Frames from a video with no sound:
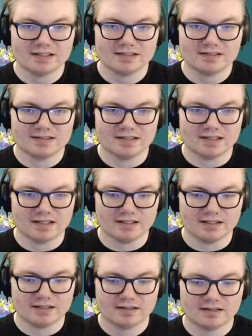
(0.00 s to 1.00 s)
is
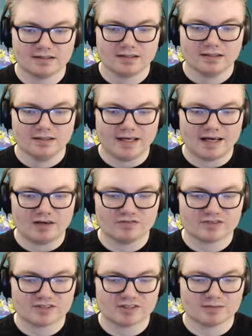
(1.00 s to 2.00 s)
the
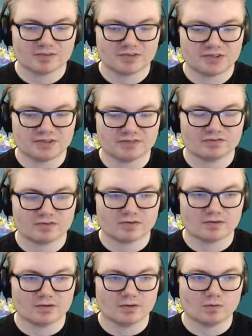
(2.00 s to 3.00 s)
alpha subroutine
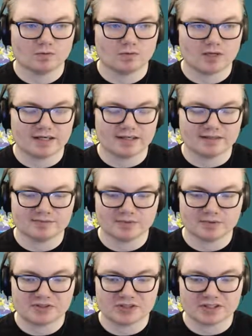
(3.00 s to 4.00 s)
for Y-Amp,
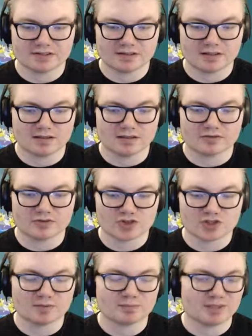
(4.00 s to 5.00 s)
which is our
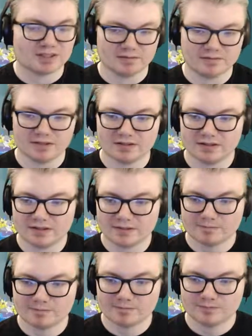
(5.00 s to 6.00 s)
jumping ability.